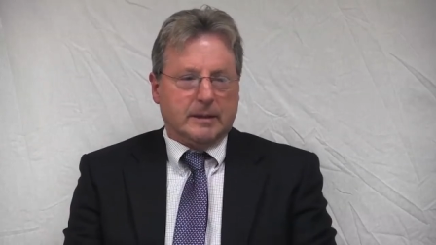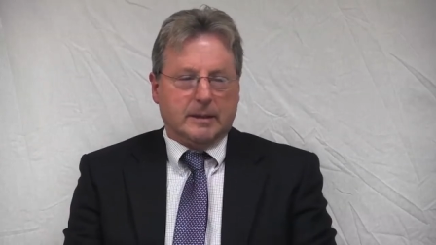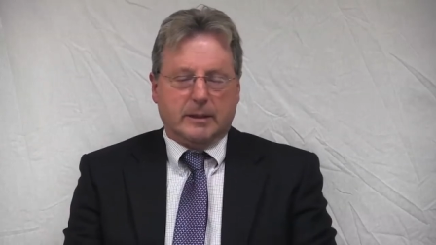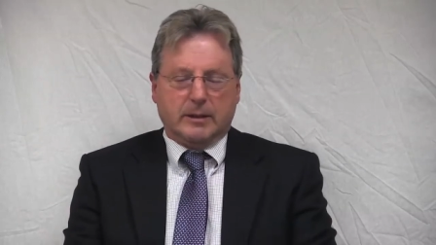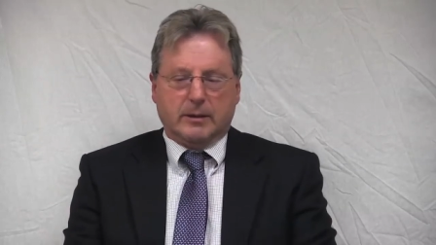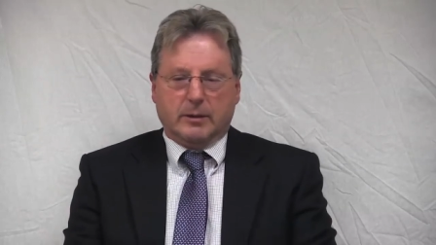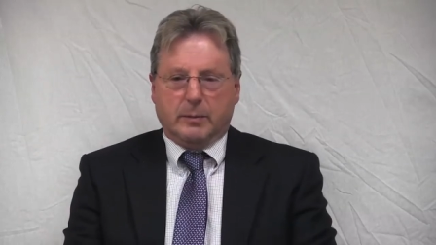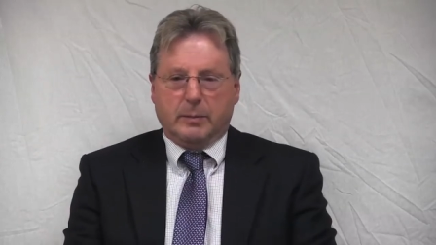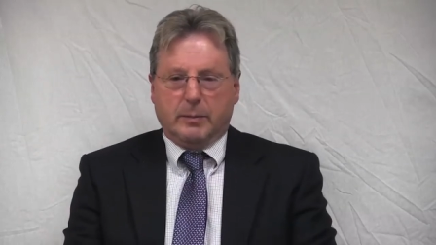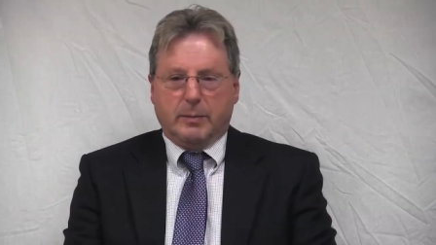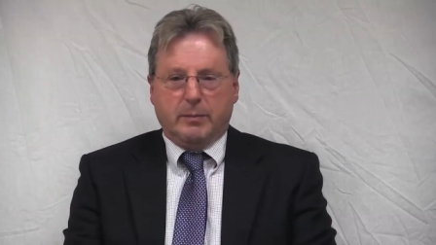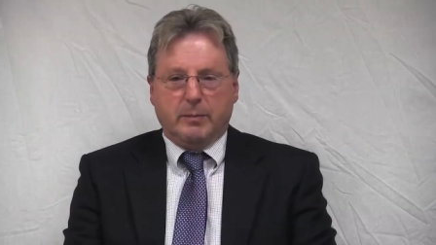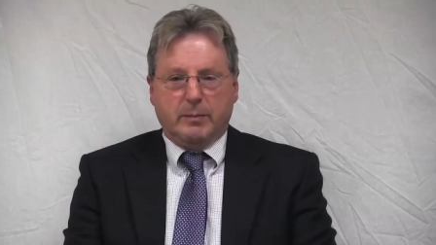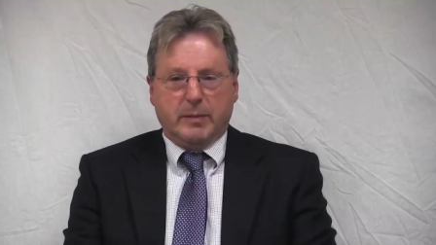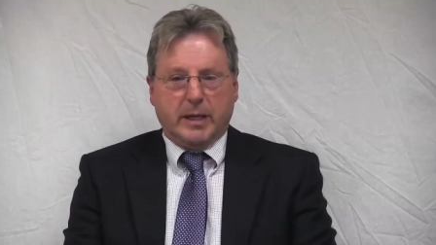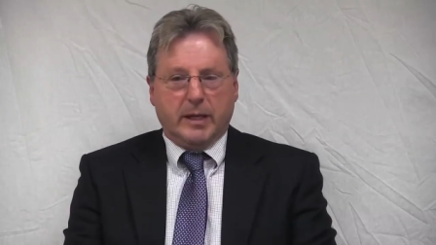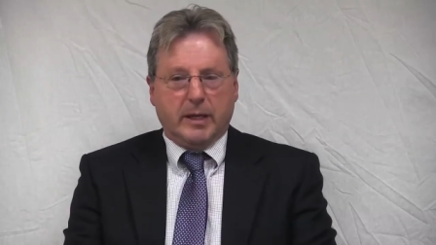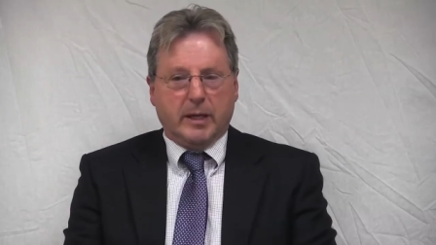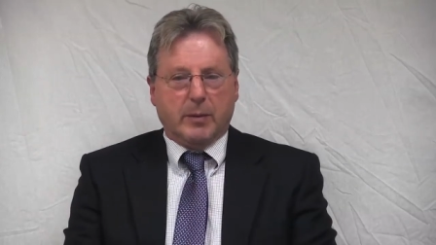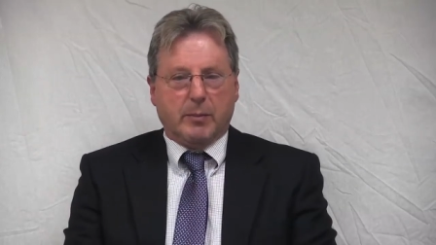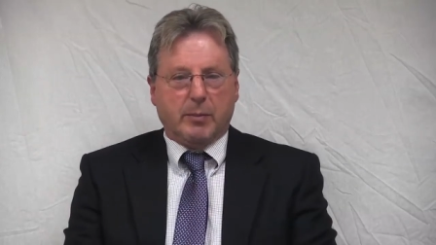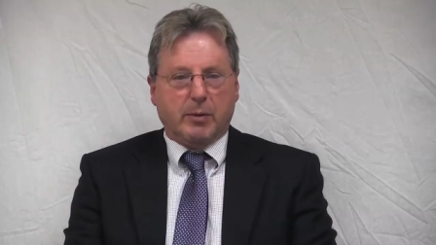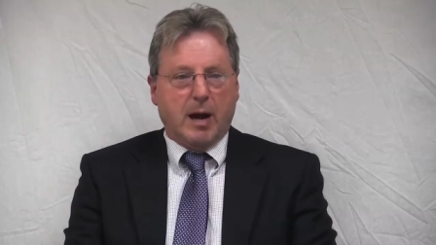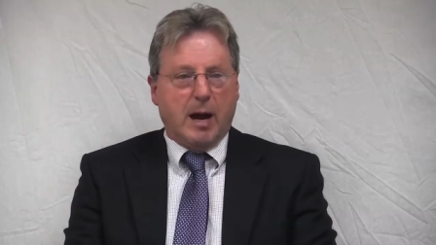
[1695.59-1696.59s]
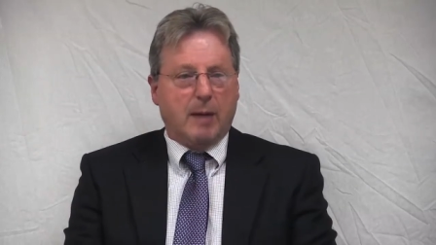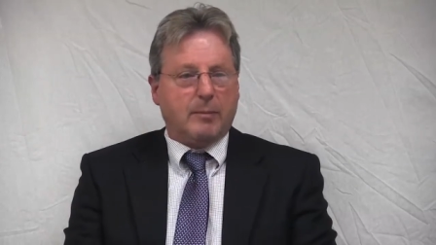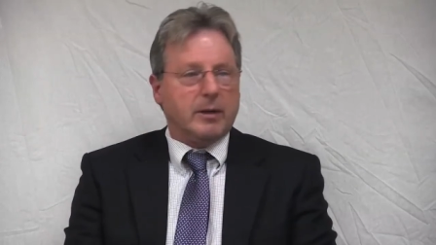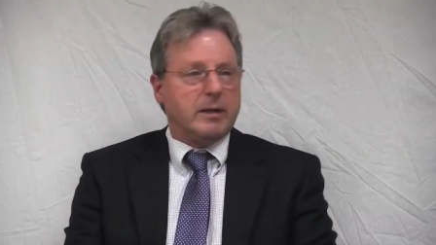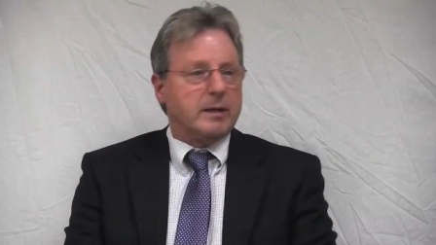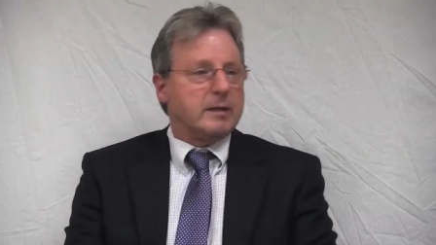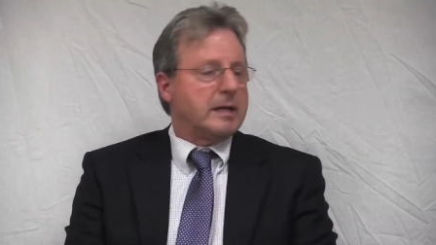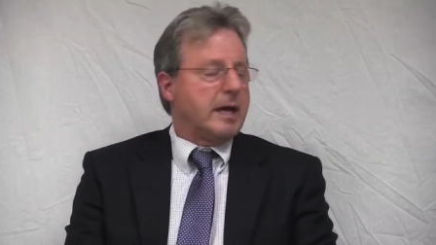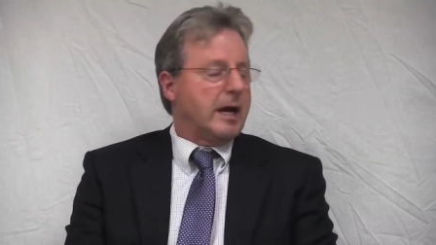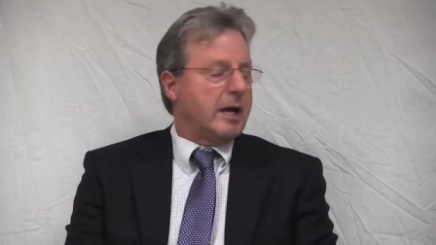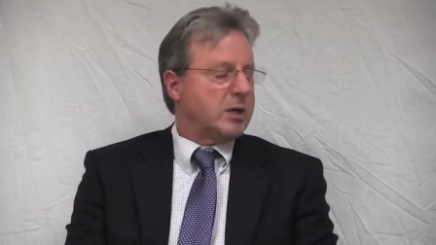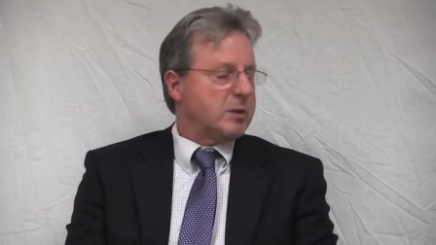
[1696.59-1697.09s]
You know, being a
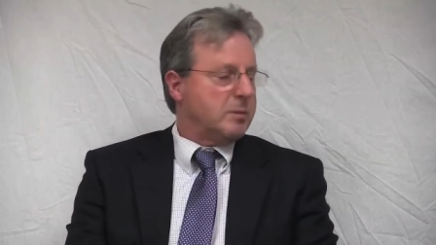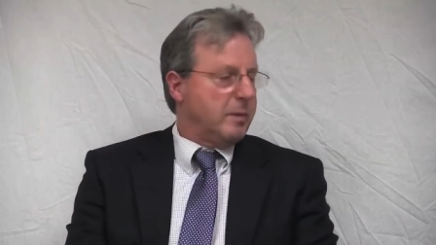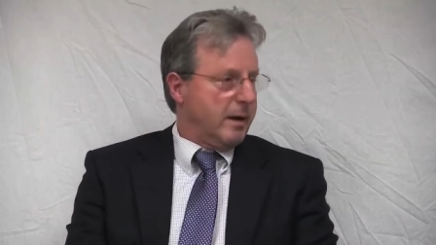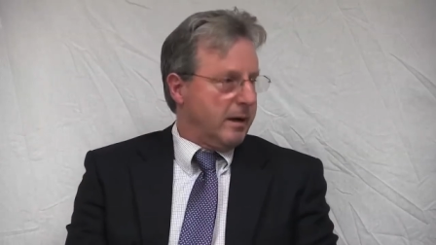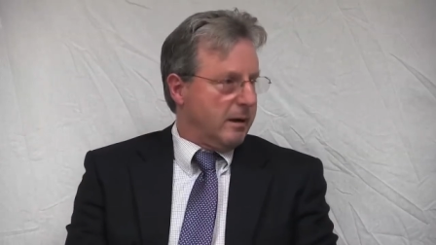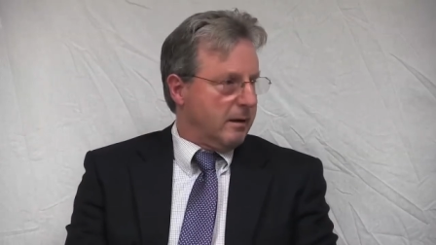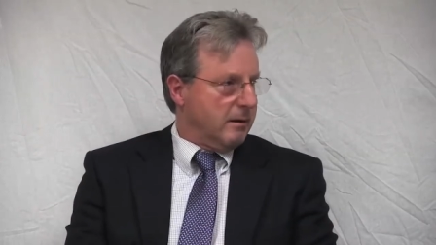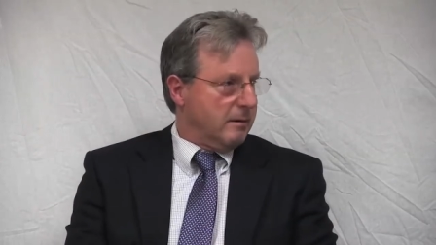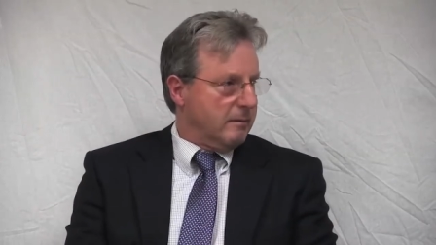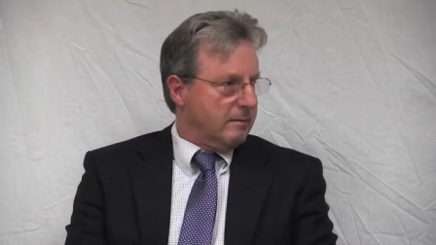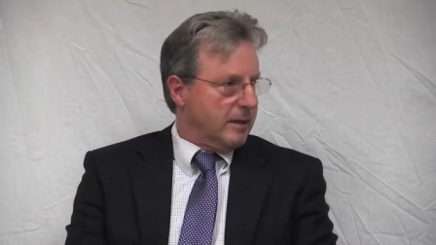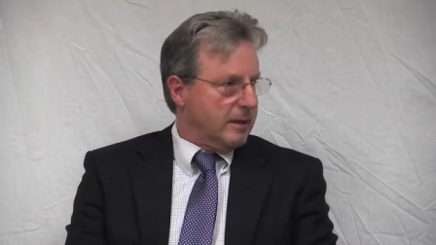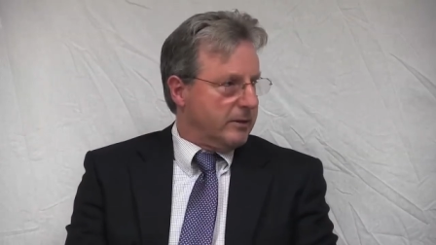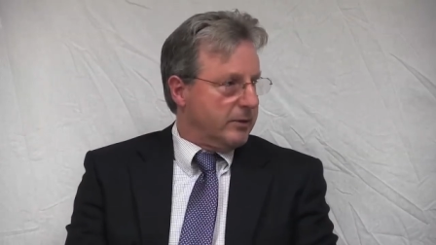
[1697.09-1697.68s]
property taxpayer,